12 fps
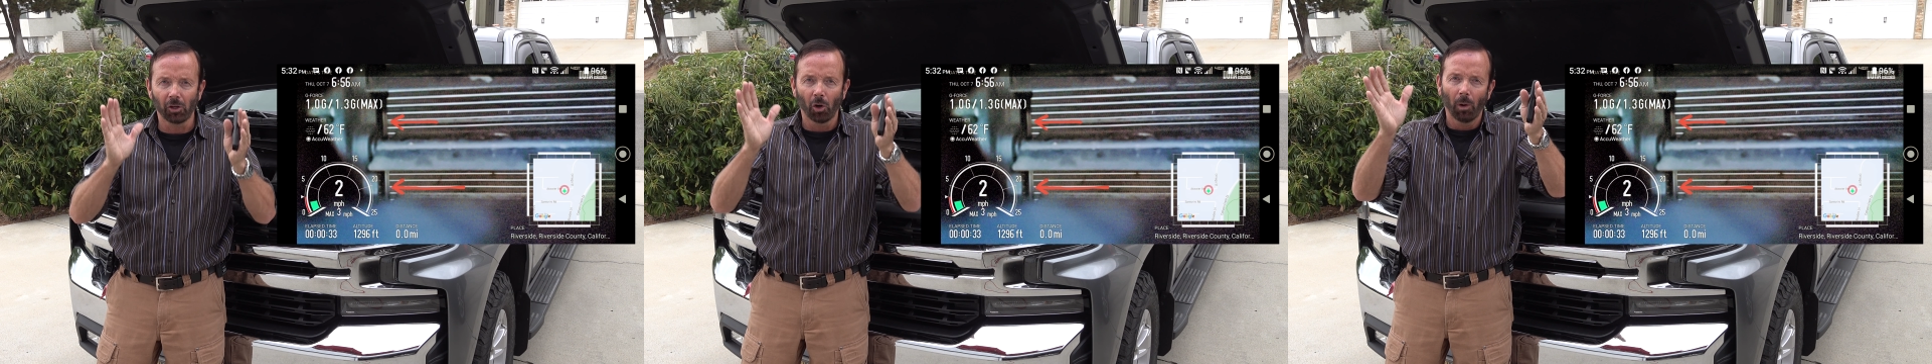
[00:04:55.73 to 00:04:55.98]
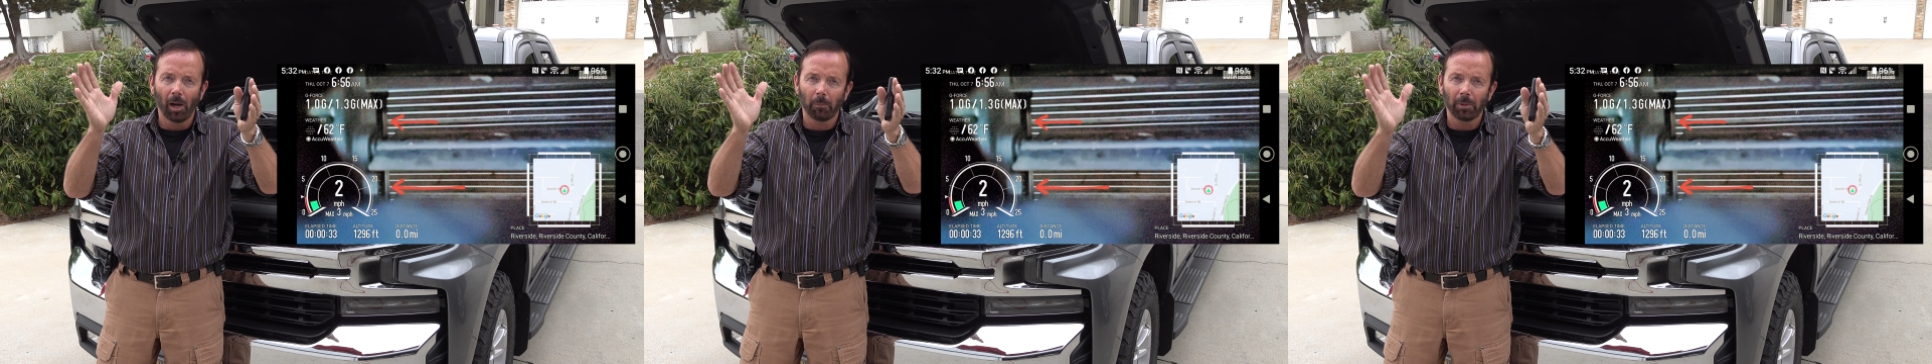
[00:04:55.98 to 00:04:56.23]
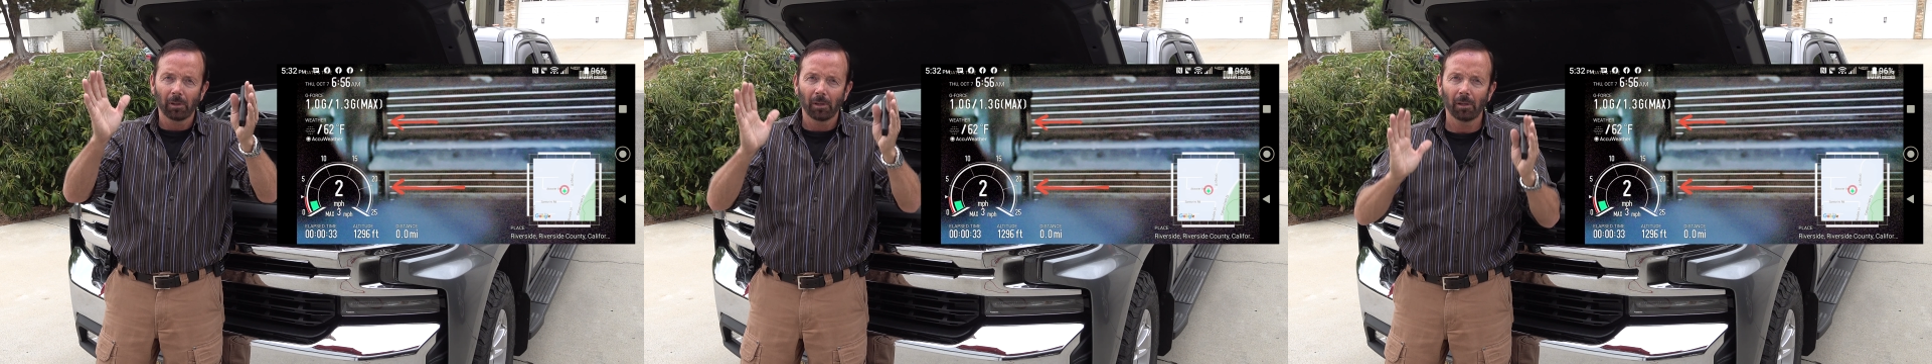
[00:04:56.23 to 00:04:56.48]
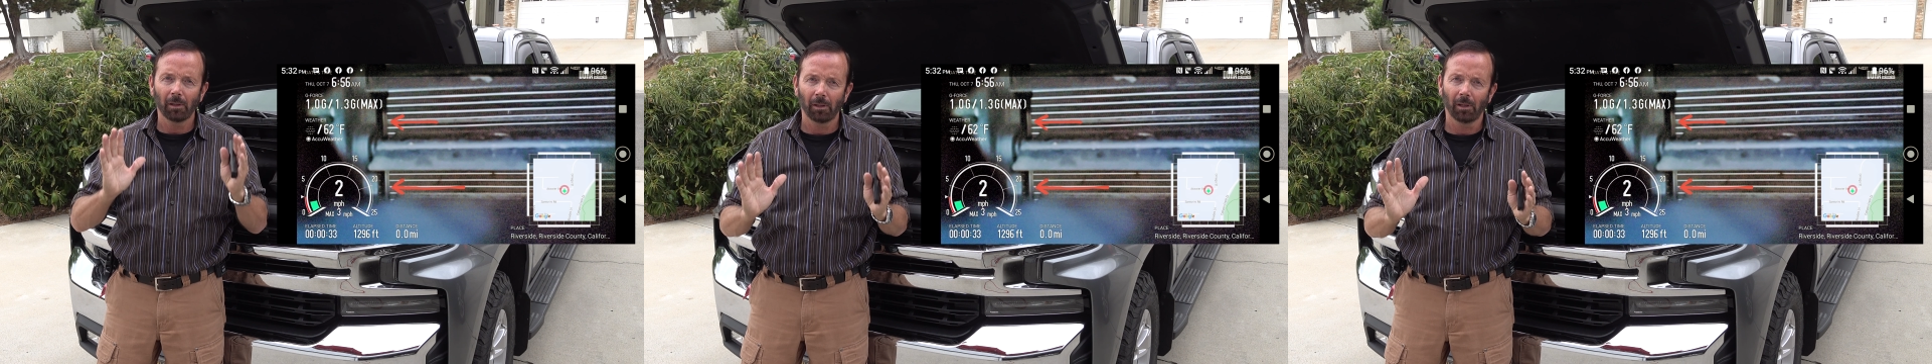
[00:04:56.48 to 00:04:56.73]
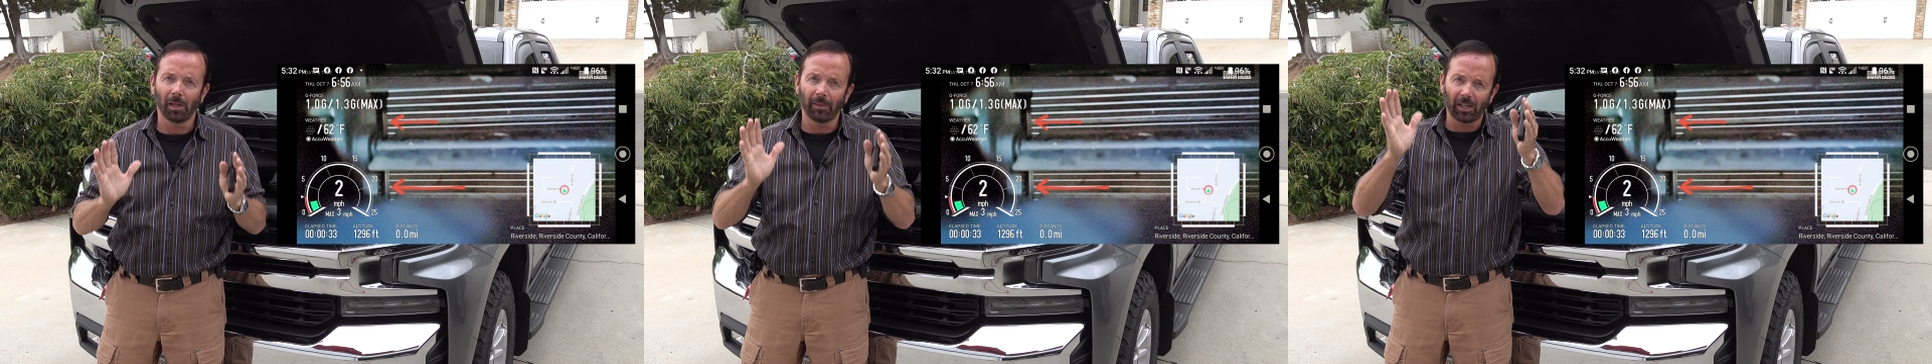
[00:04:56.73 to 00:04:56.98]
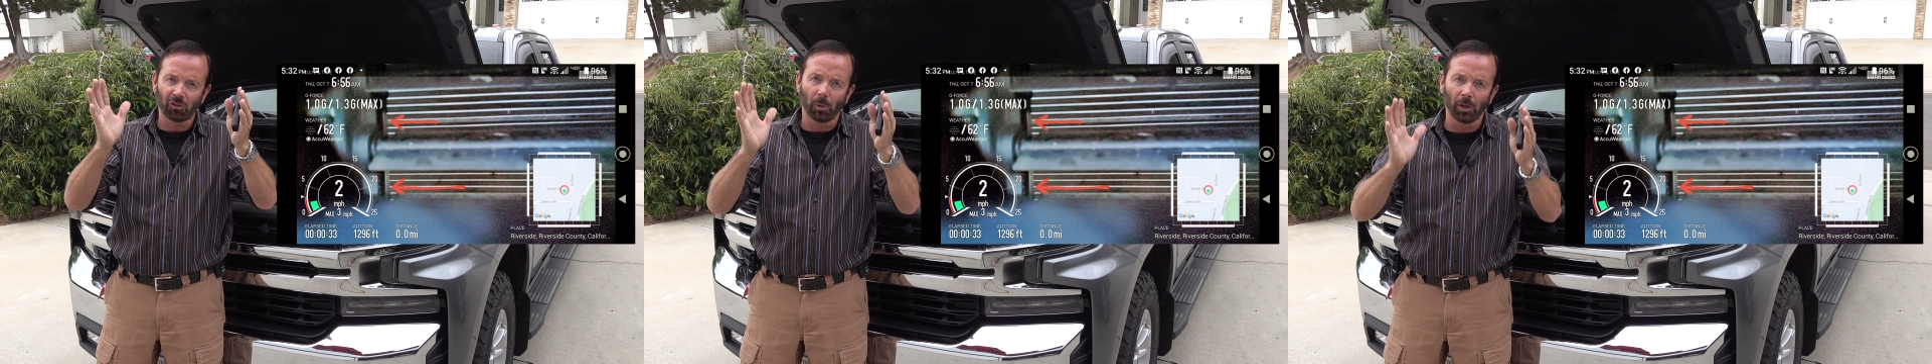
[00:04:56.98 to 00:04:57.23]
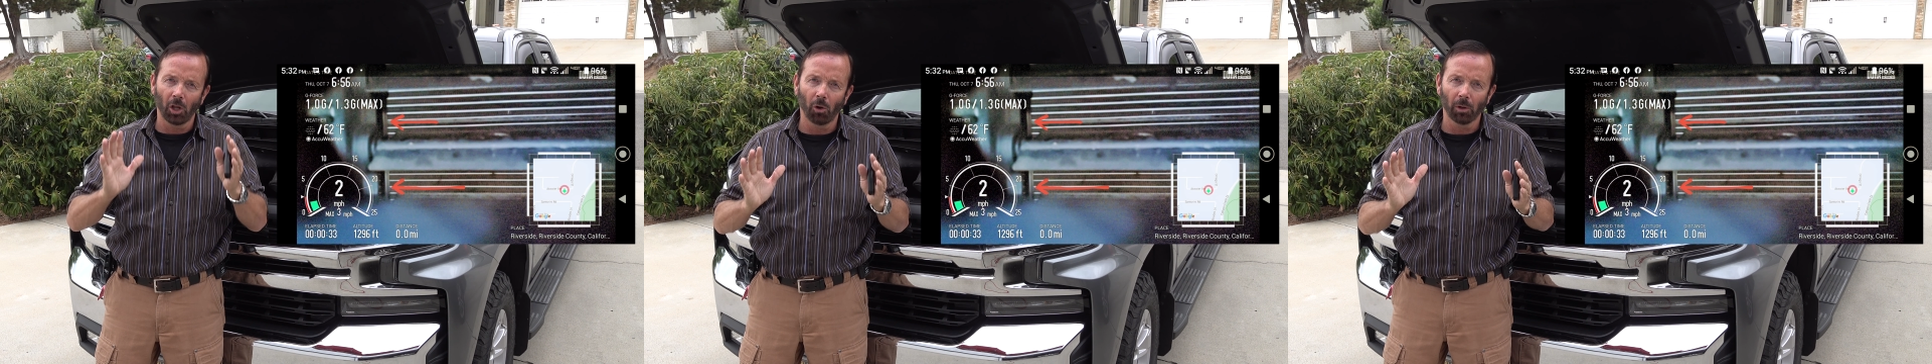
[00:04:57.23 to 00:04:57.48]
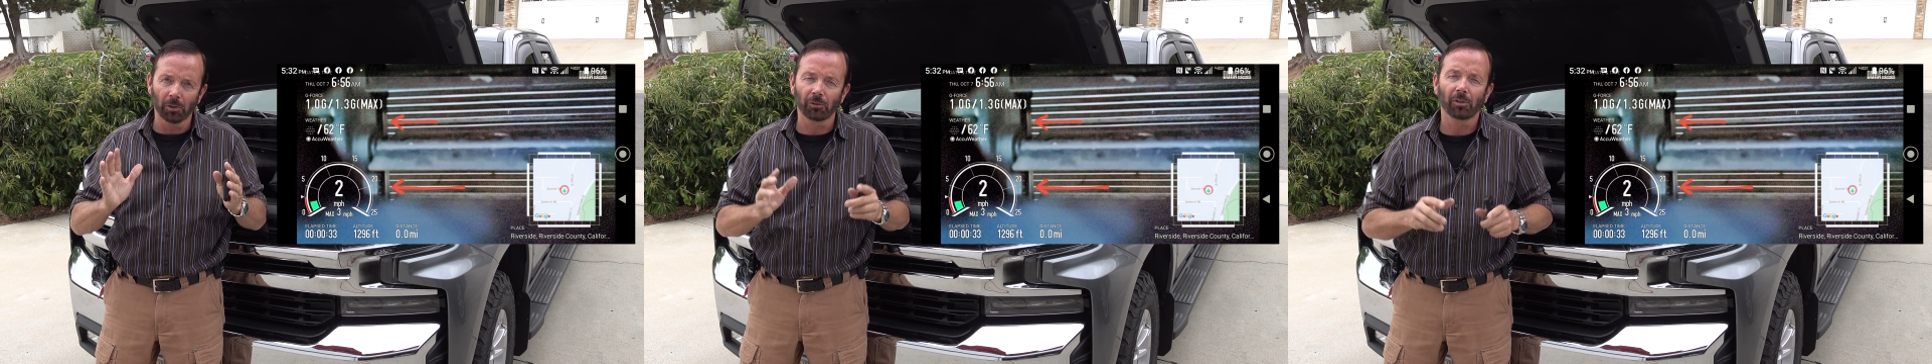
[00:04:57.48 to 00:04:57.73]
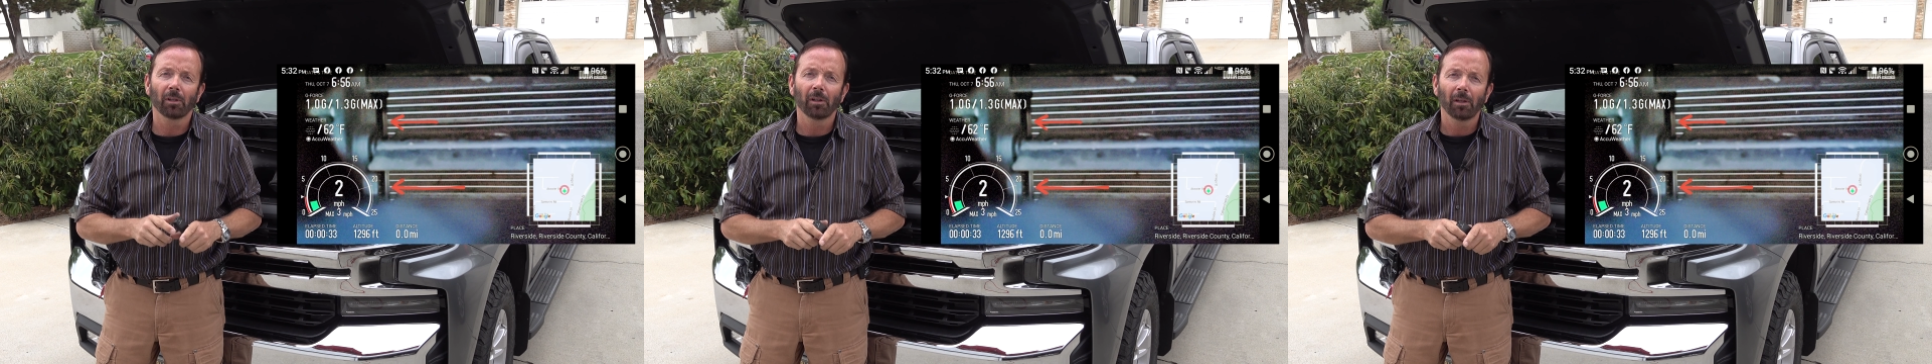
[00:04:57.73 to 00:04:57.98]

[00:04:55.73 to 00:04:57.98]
go up and that's what lowers,